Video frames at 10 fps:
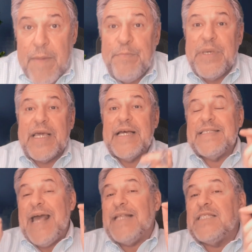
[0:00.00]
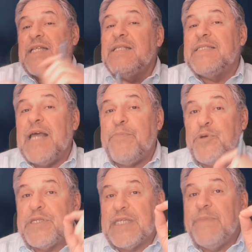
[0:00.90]
Because that little step
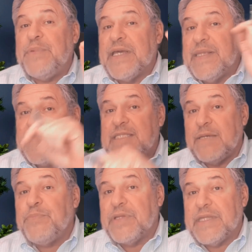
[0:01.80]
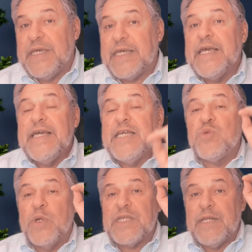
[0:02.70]
you're skipping in this simple thing is
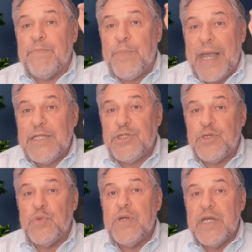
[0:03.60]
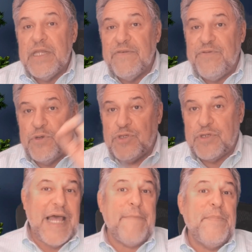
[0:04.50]
what's going to bite you in the future.
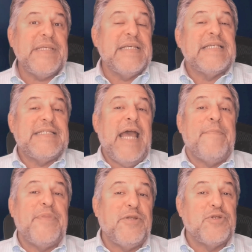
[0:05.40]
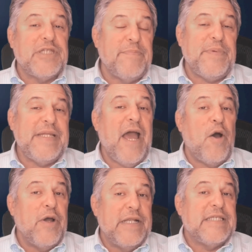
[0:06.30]
That missing step that you're skipping
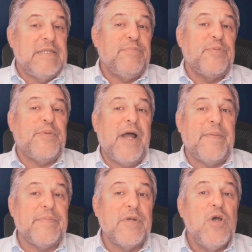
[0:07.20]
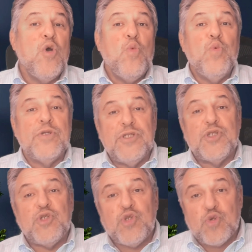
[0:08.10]
out in a simple problem will
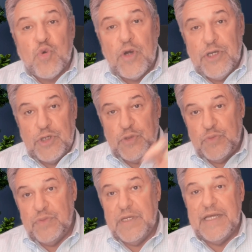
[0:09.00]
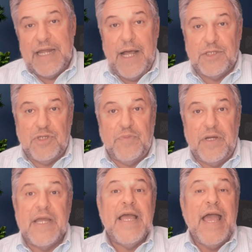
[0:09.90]
destroy you in algebra.
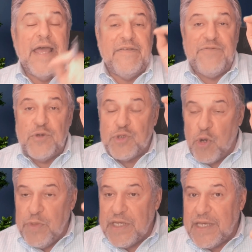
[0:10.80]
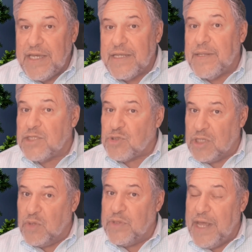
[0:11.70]
And if you show me a kid that's
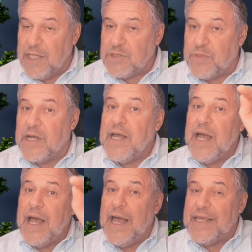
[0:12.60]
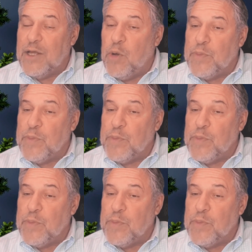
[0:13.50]
struggling with algebra, I